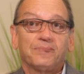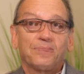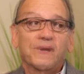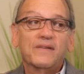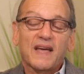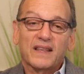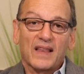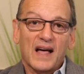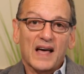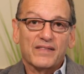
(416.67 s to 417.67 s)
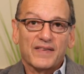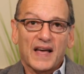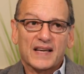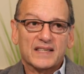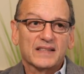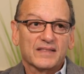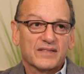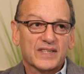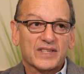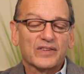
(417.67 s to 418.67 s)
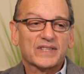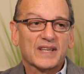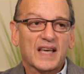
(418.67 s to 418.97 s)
We've had a lot of excellent results in